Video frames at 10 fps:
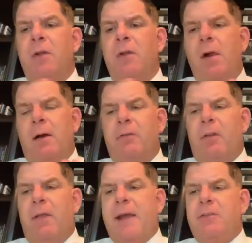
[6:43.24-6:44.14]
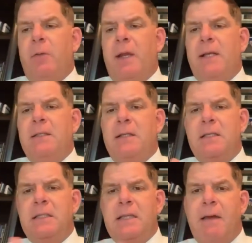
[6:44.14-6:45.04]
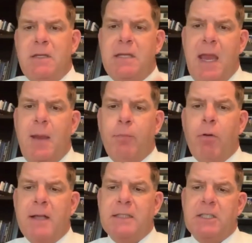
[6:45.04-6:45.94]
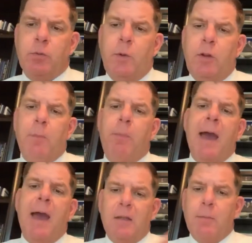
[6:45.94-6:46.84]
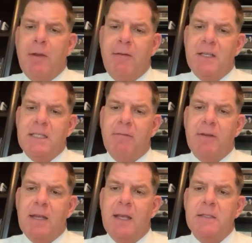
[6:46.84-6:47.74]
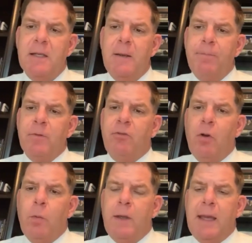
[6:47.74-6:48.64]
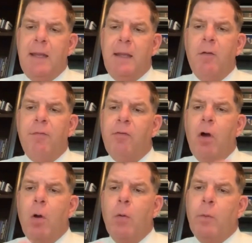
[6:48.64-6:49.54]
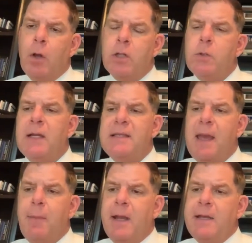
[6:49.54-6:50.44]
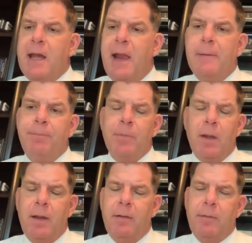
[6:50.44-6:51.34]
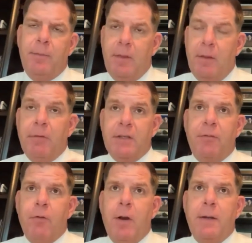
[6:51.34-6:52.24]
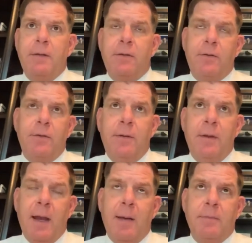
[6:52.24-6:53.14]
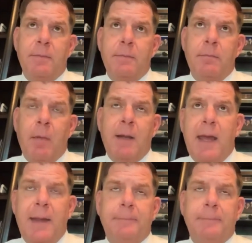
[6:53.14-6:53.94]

of the last 3 weeks, it's a 7-day process where we look back on the previous 7 days. So we're getting a flow. We're not doing it day by day. The reason for it, Monday,